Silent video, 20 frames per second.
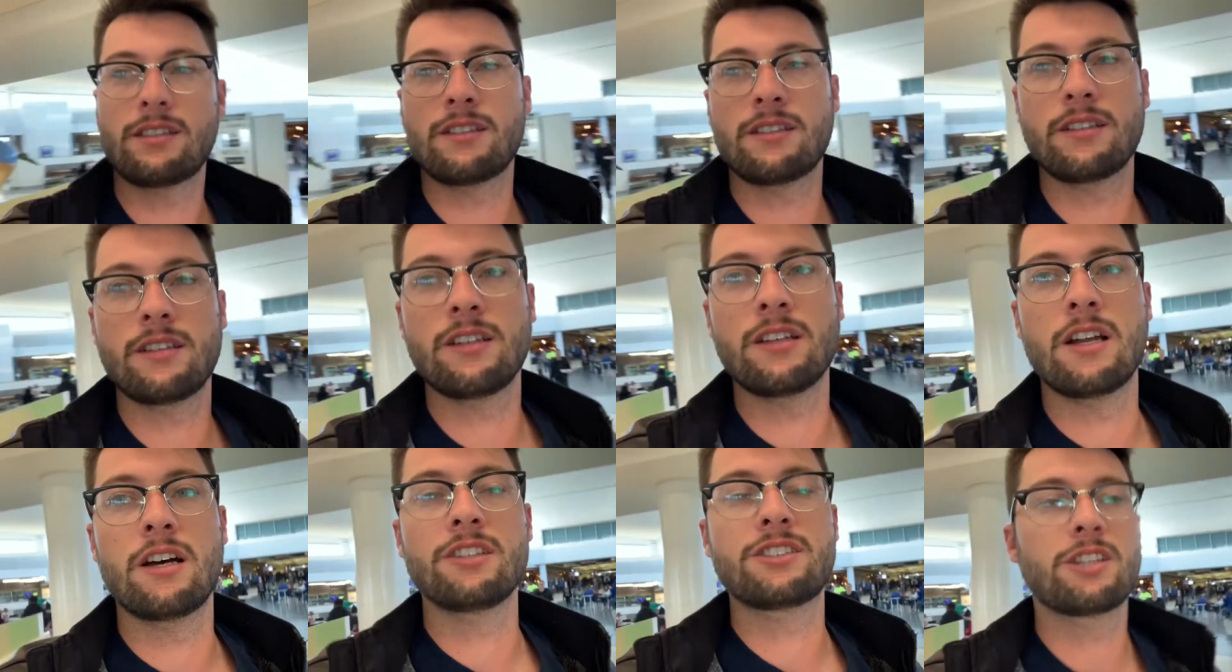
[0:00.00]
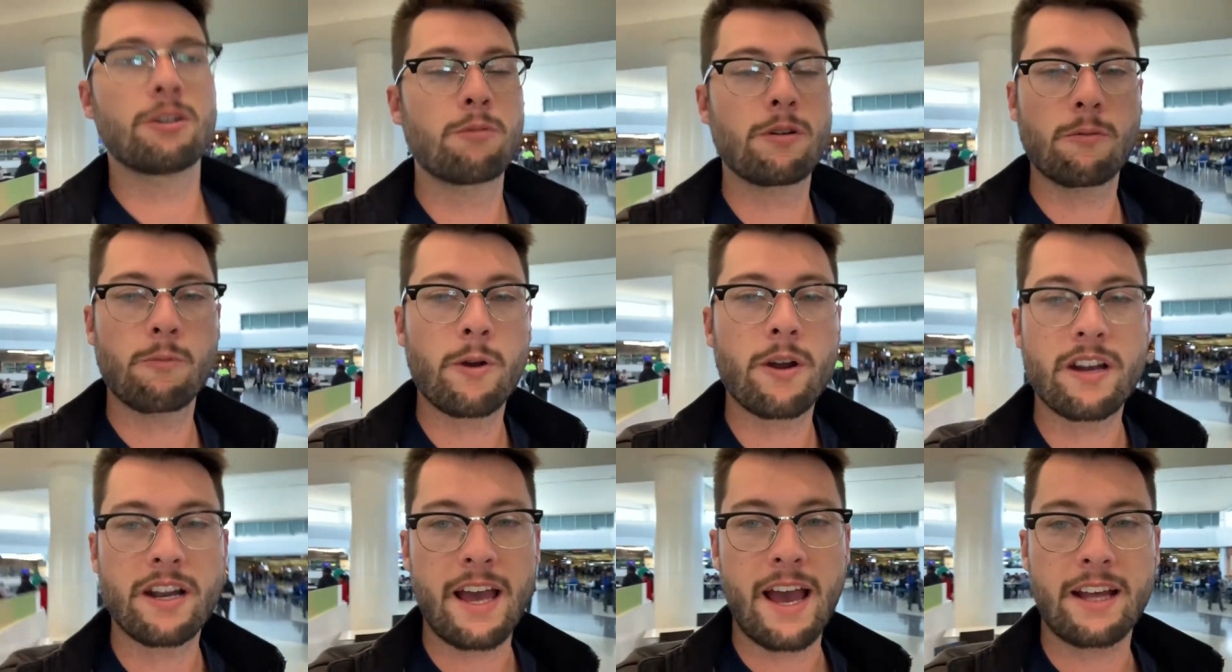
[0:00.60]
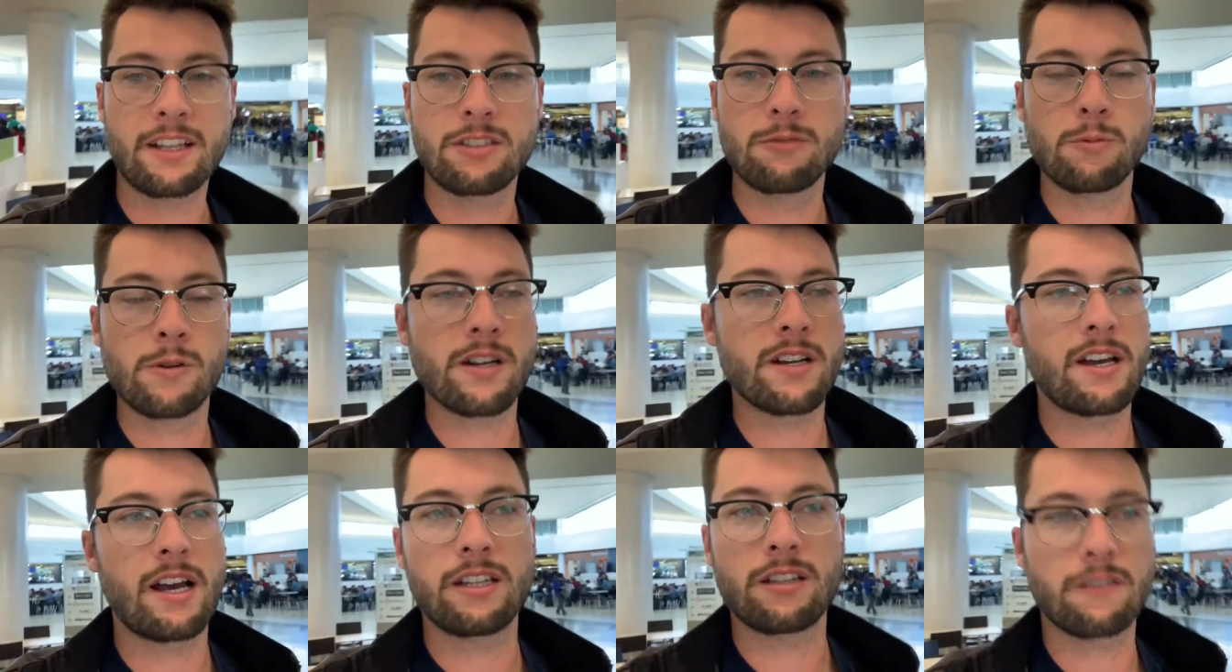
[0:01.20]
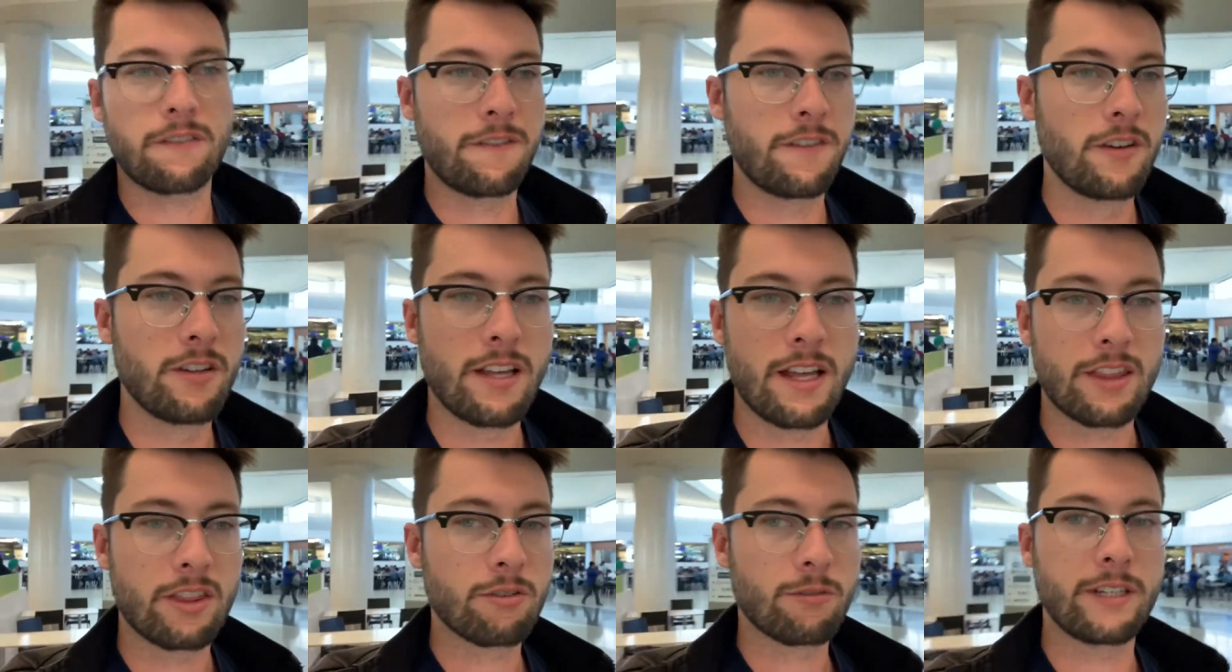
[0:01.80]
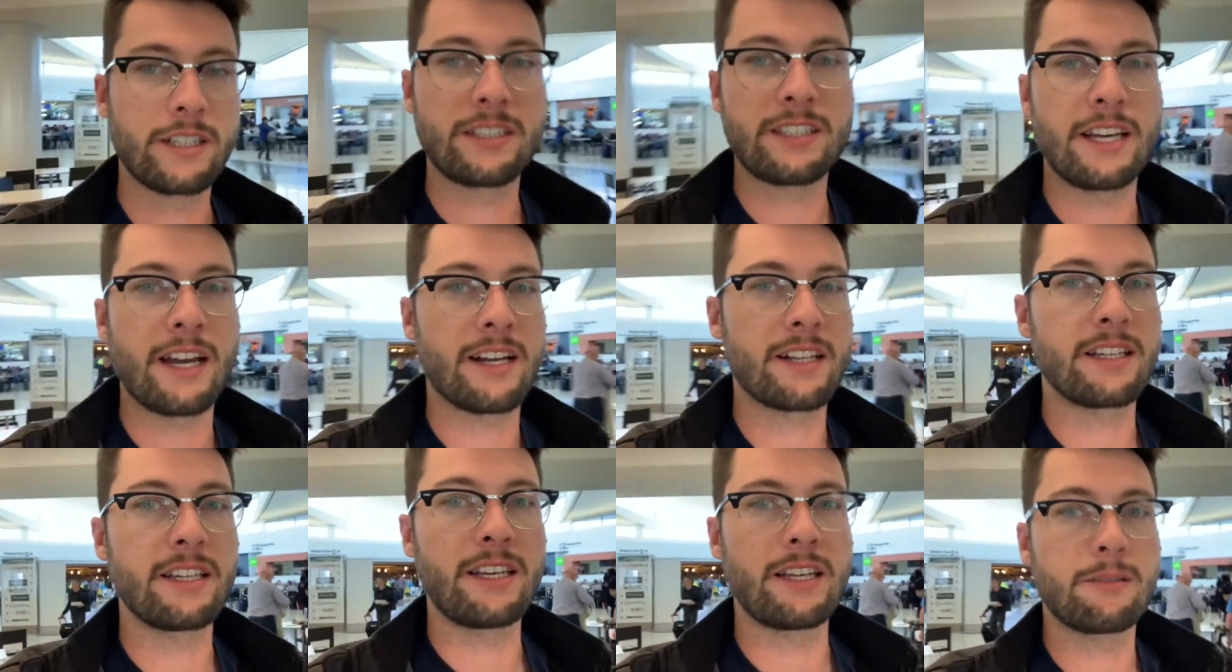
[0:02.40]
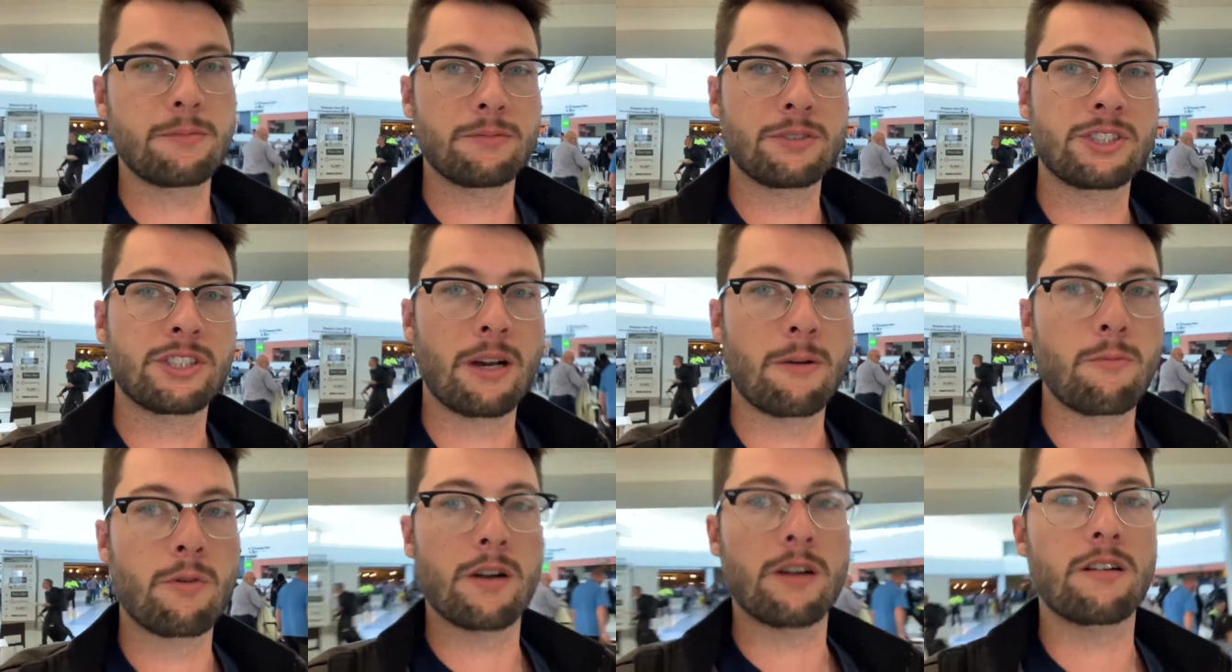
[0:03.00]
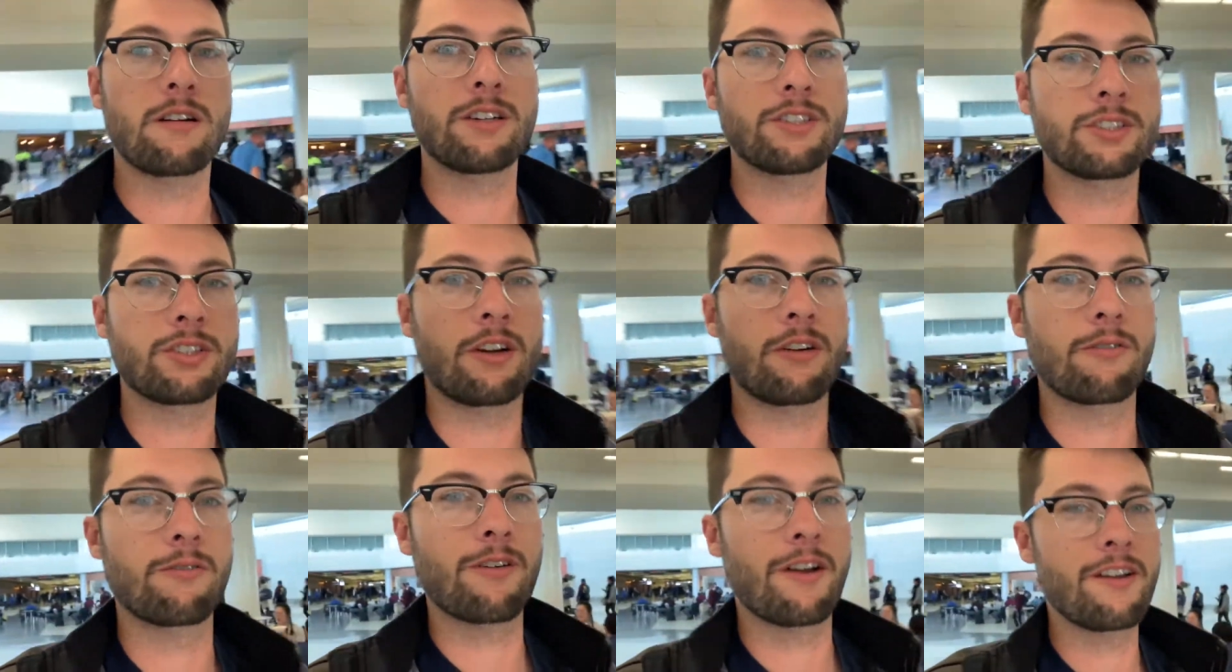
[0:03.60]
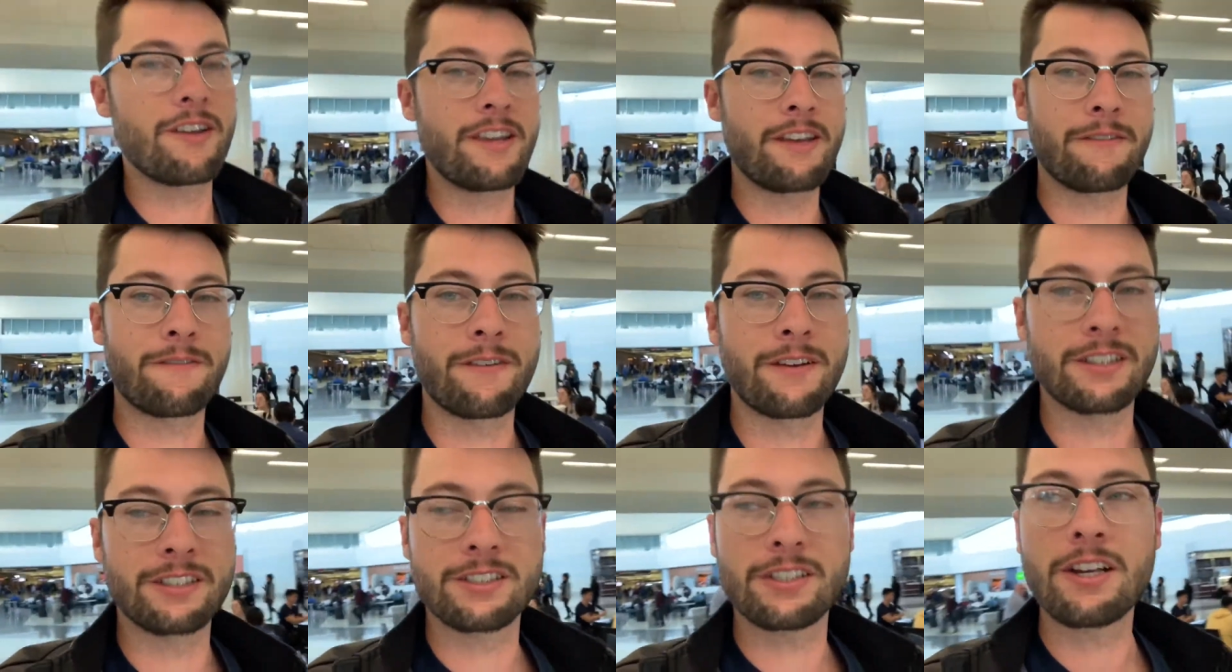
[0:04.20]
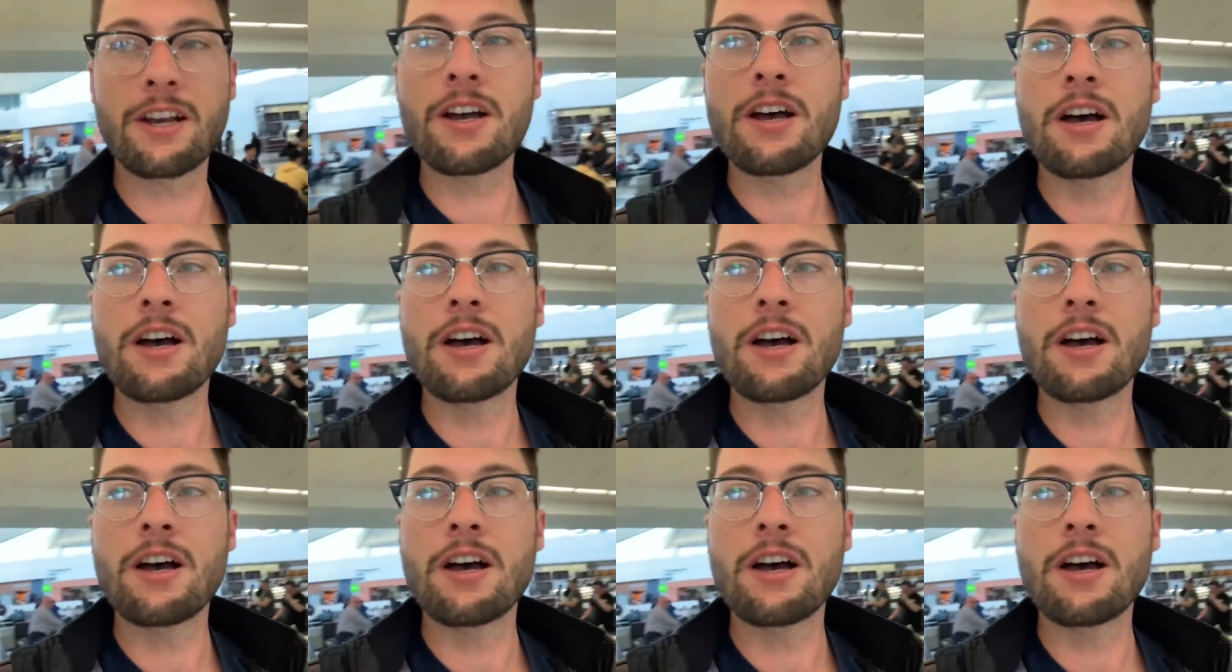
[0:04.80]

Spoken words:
you know, so we're gonna have to fill that three technique somewhere, else our run defense